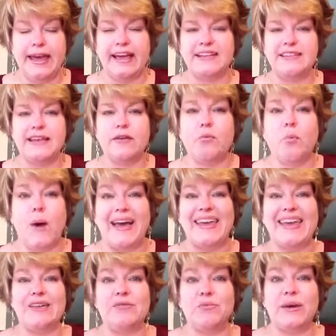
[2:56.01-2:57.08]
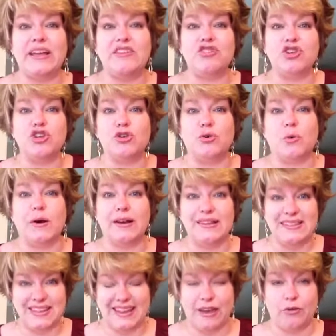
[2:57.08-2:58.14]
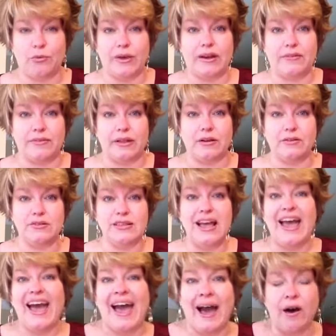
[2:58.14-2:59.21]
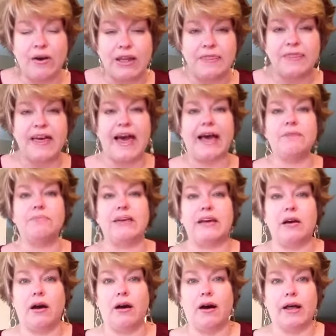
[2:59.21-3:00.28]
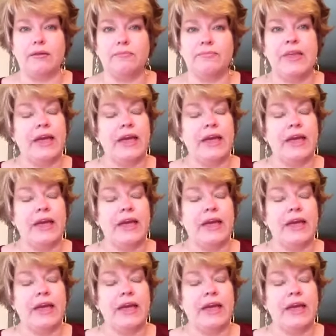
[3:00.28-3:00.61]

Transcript: and seeing what can we do to get rid of those. How can that be gone?